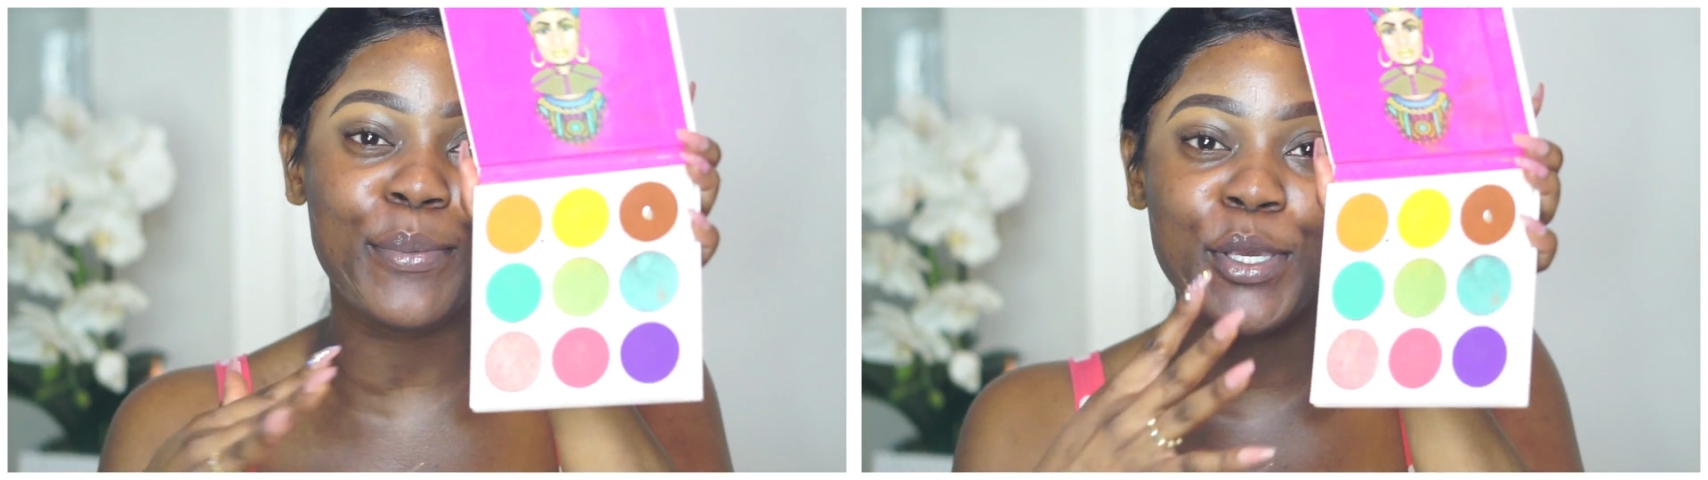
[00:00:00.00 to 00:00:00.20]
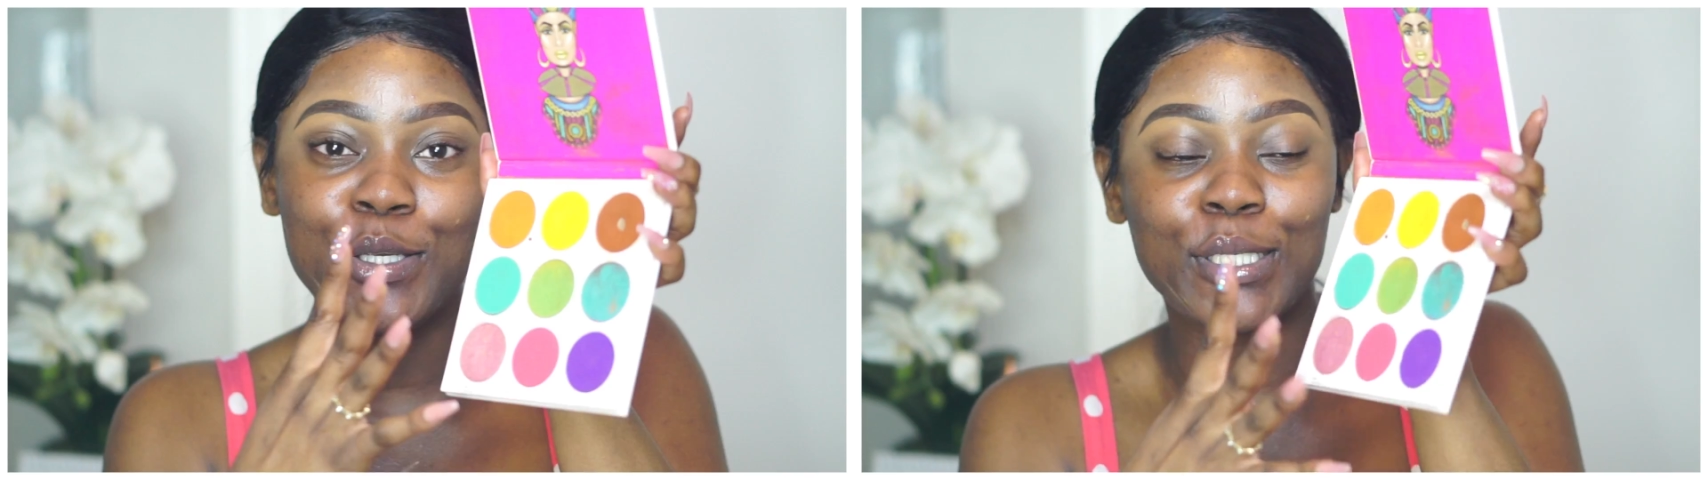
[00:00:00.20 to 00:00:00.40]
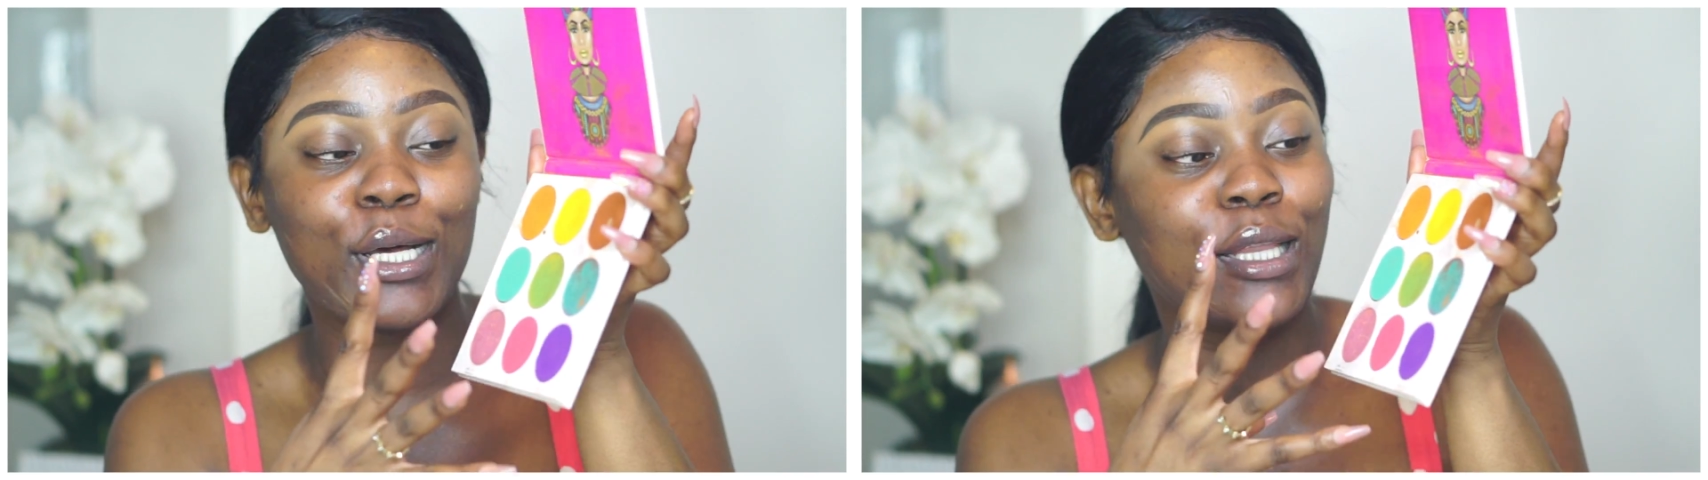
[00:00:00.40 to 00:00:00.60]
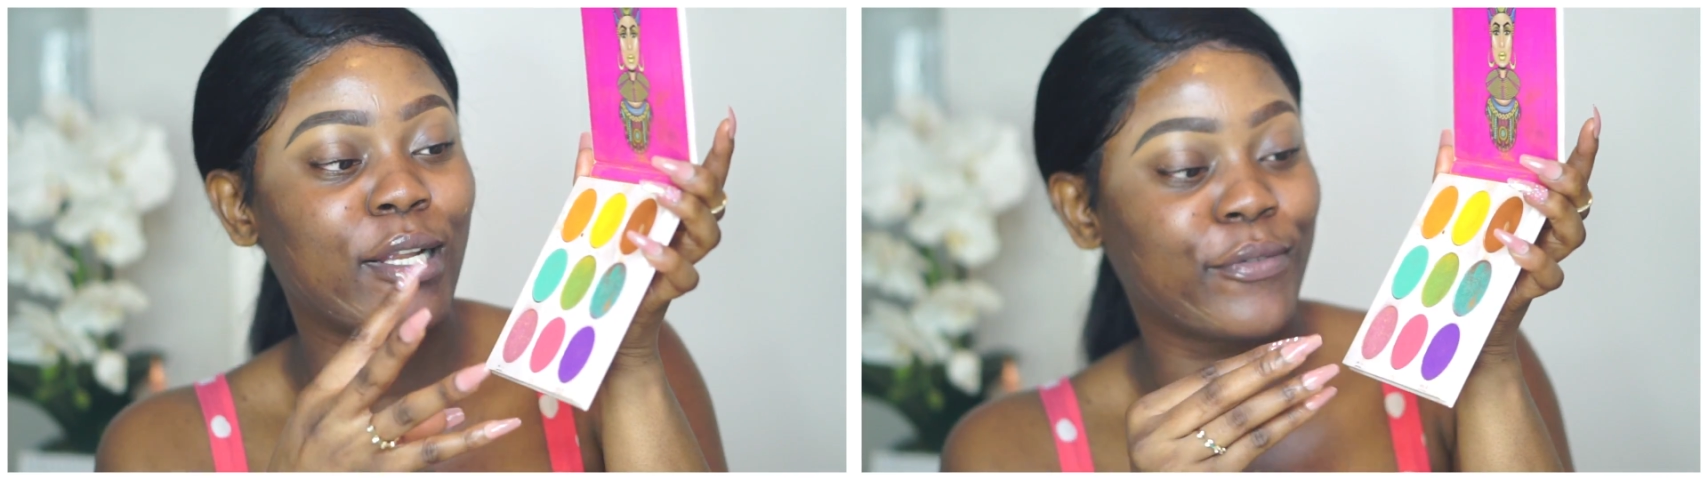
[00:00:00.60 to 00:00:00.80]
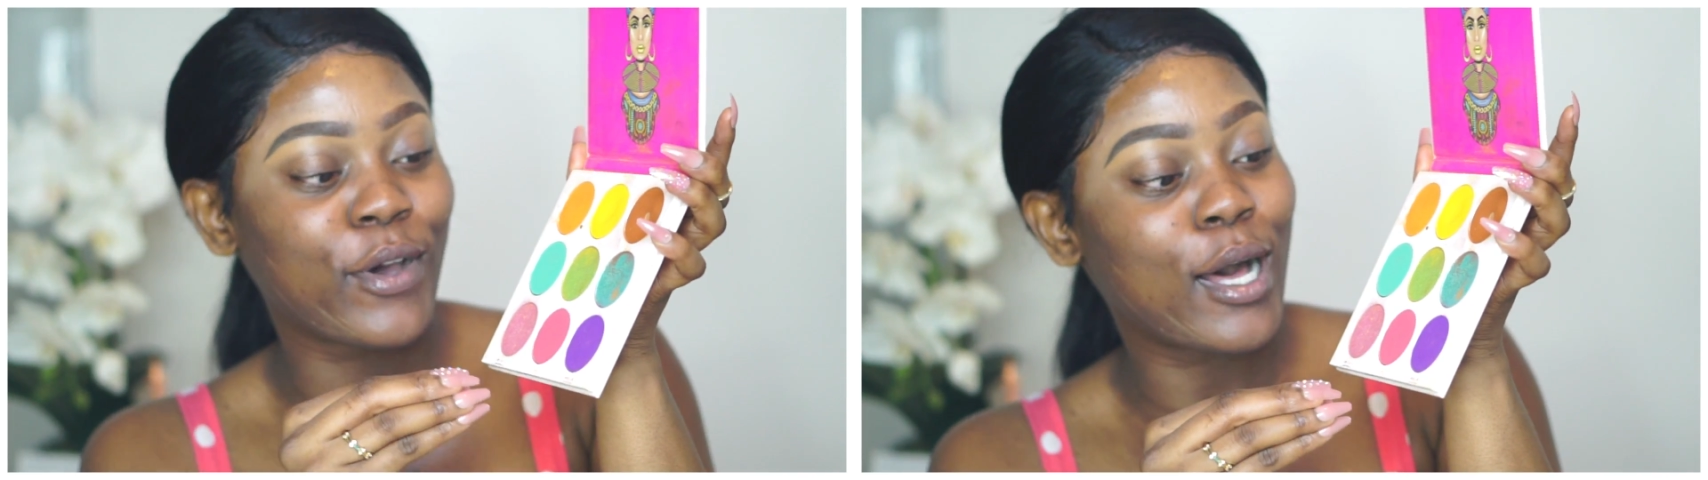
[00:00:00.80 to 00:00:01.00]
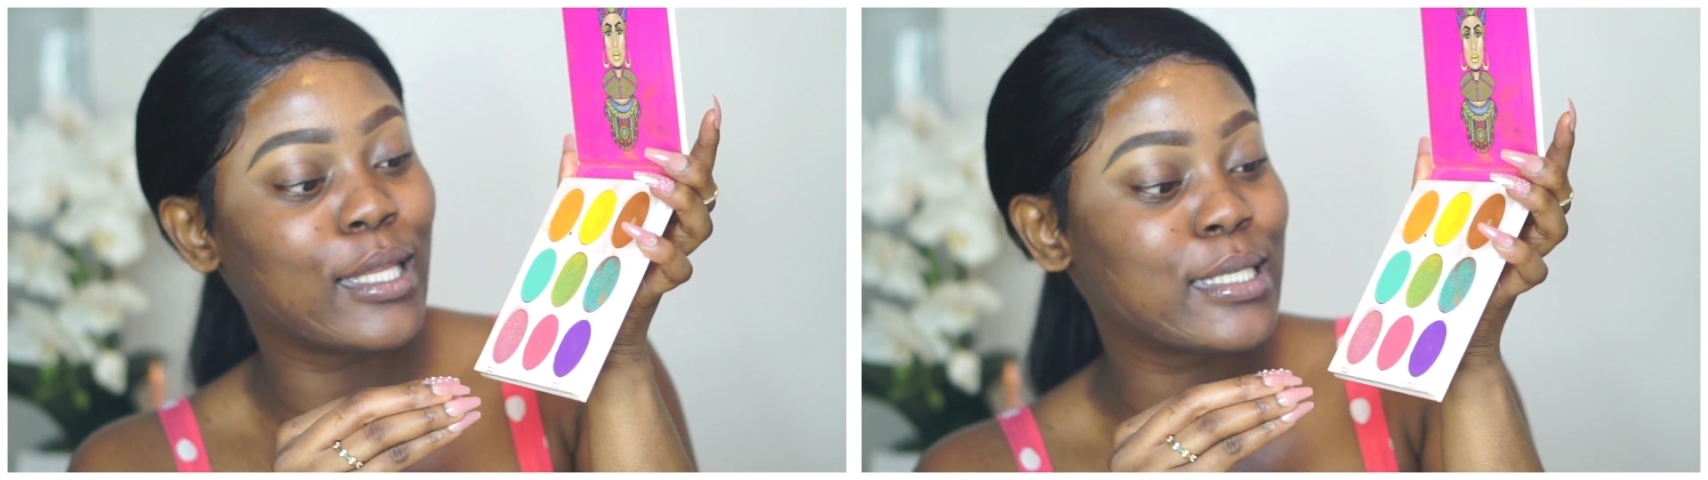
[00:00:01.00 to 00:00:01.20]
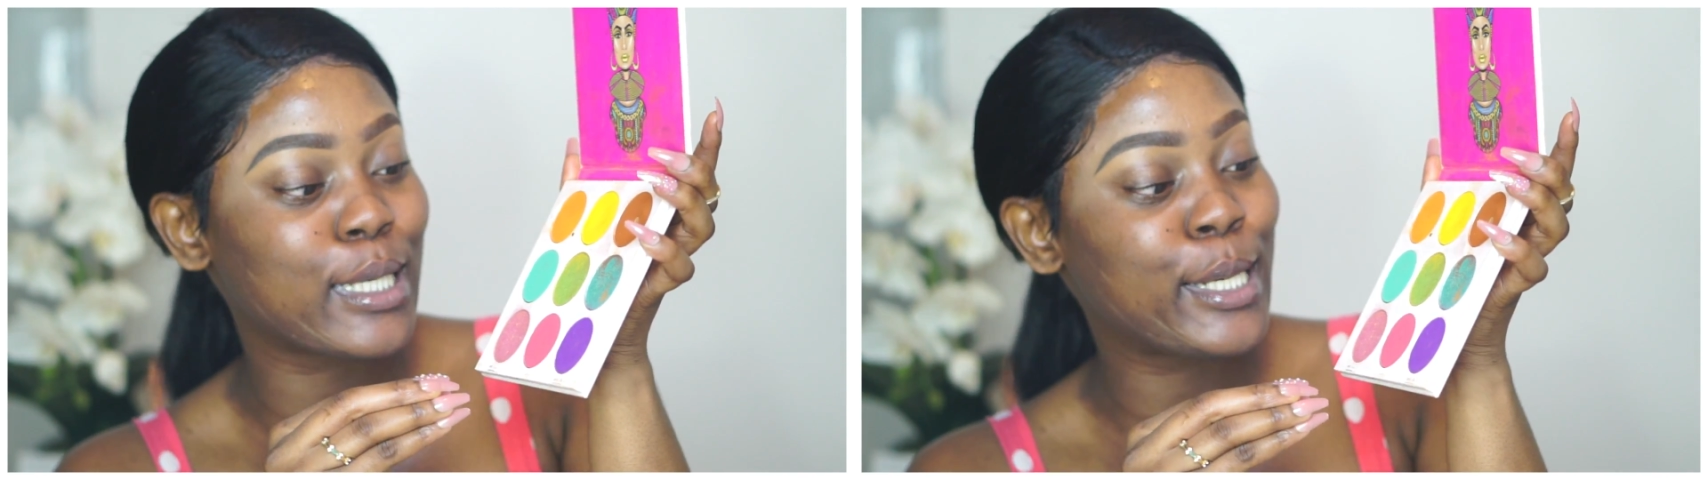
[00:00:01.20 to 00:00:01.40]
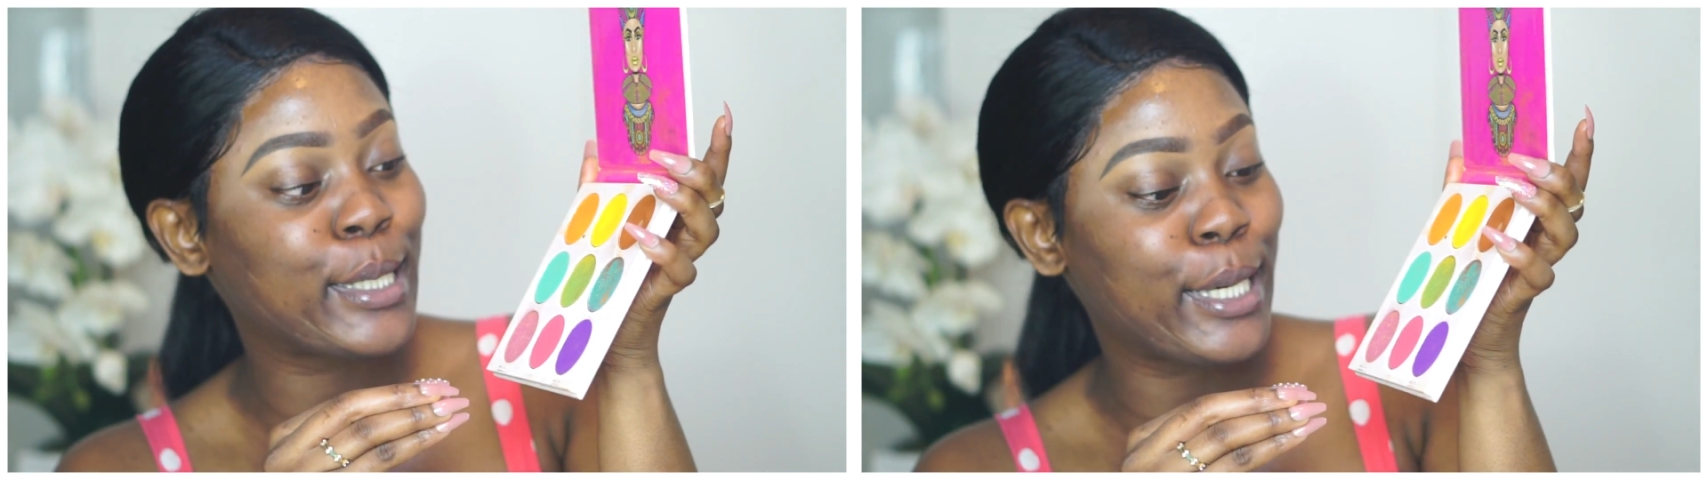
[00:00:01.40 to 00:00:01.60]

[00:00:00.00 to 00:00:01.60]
gonna be using a lot of colors in